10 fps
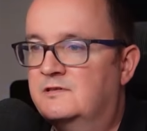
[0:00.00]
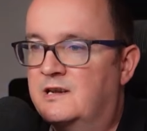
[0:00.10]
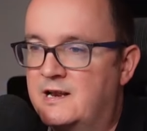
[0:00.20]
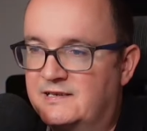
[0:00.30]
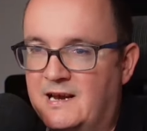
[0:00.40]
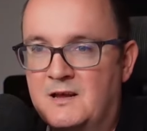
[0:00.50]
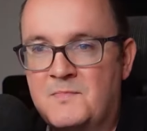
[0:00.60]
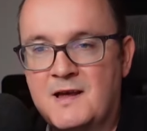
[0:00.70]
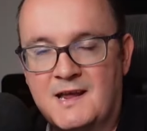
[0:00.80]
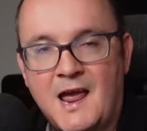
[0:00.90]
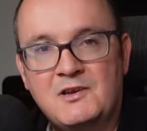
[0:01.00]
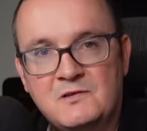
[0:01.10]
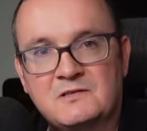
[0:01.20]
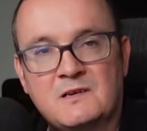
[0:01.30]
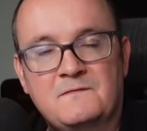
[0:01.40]
Going to take a bit of getting
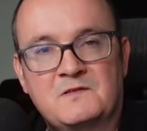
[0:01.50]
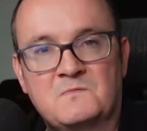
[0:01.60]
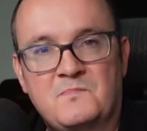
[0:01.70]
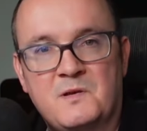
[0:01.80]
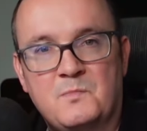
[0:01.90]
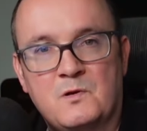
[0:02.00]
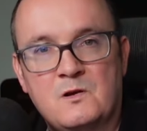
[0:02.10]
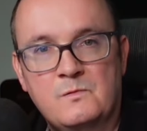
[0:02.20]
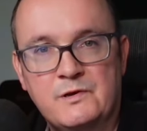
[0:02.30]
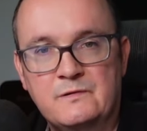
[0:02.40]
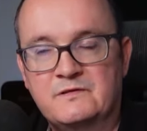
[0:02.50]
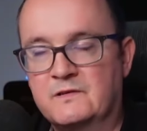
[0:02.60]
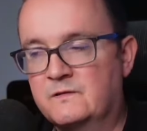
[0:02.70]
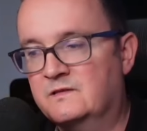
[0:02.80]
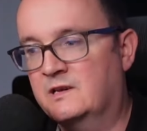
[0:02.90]
used to for some people who are used to
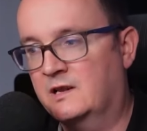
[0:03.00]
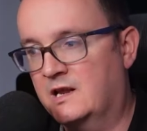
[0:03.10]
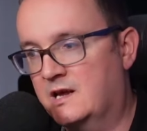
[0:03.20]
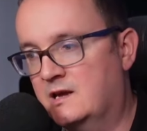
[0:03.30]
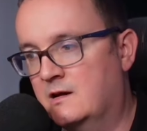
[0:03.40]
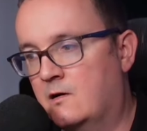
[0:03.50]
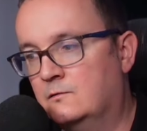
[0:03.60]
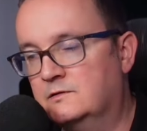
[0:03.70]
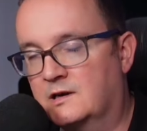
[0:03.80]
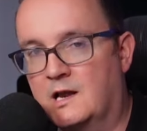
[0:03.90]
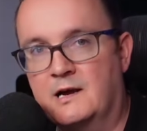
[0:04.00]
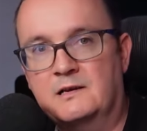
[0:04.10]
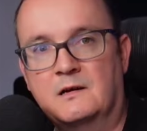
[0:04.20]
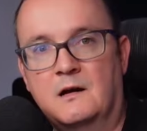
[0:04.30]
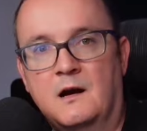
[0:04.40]
using the older client,
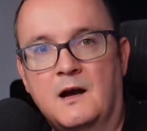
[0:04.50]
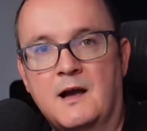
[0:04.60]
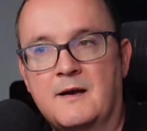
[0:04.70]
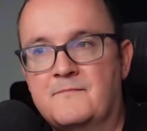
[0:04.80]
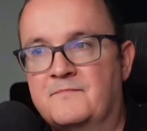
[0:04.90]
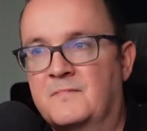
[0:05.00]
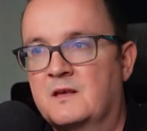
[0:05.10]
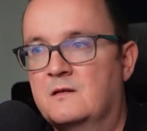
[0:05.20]
um,